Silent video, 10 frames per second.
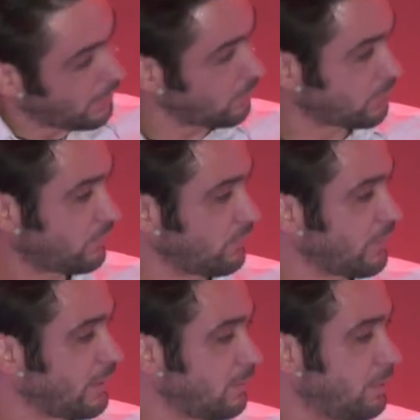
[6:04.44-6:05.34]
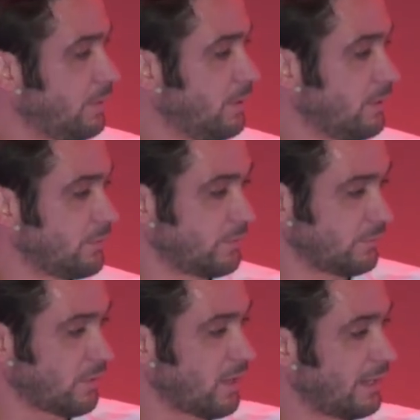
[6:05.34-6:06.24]
helped us develop the
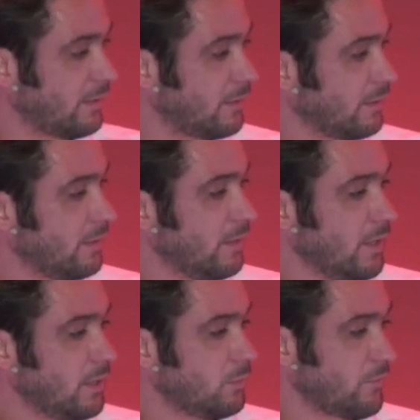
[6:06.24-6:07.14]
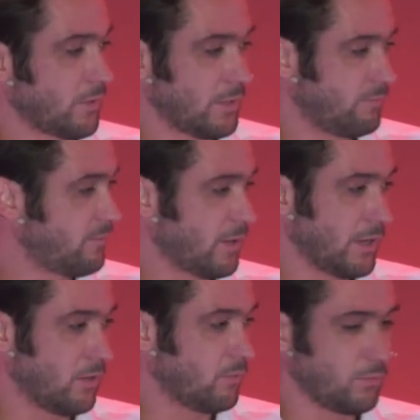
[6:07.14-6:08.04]
design, very, very
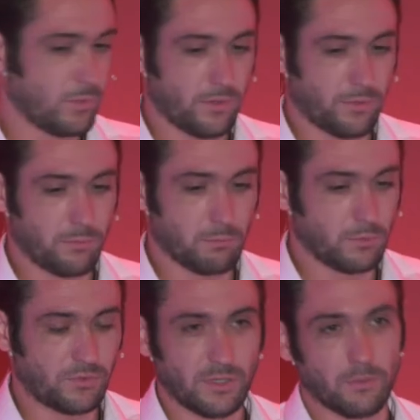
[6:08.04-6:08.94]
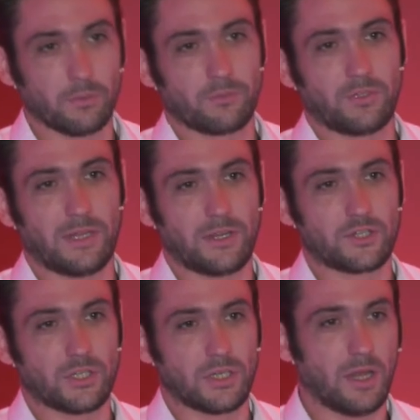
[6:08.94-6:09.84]
helpful with material
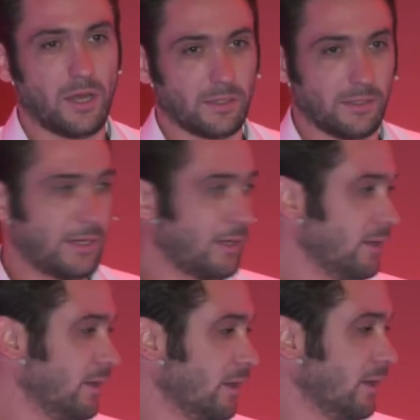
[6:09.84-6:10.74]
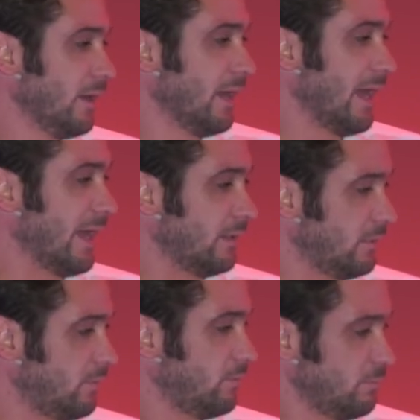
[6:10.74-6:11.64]
selection, hardening,
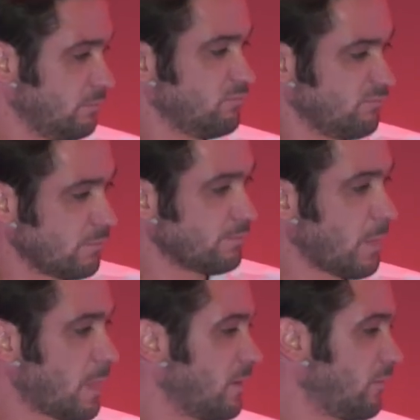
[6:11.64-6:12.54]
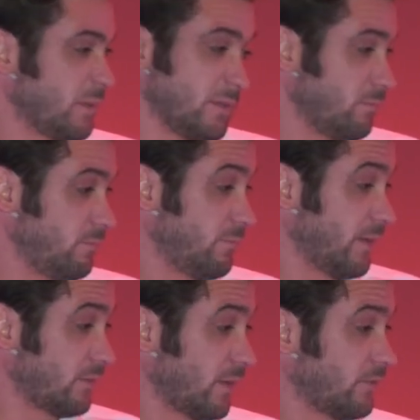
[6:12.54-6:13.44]
and have been
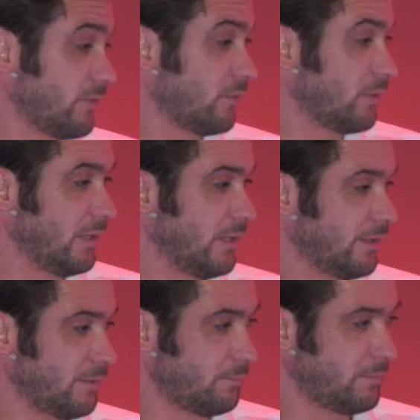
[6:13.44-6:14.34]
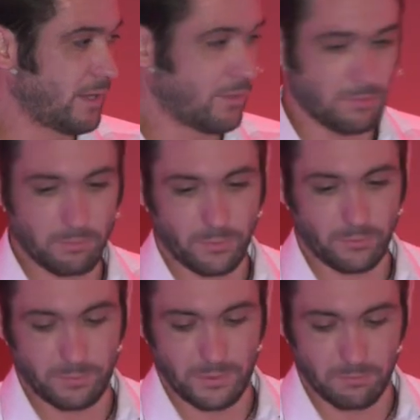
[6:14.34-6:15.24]
fantastic, really. Their input has
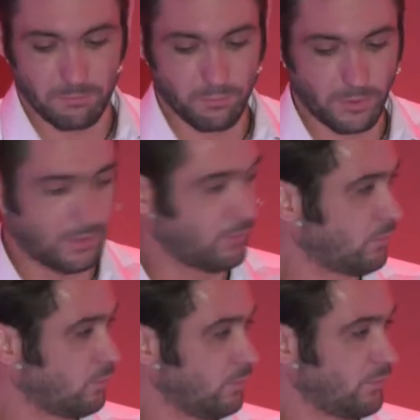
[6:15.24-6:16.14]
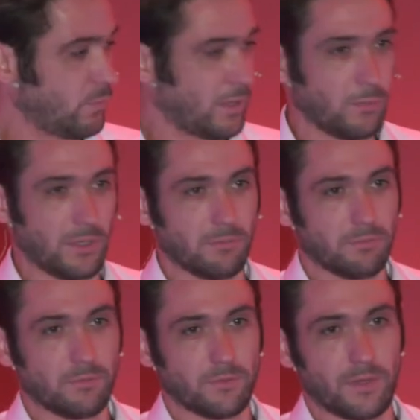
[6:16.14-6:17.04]
been brilliant towards the way we
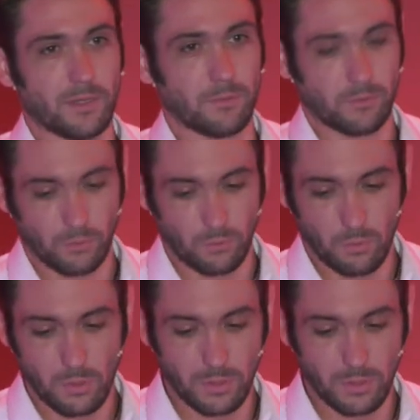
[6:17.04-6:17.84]
developed the tool.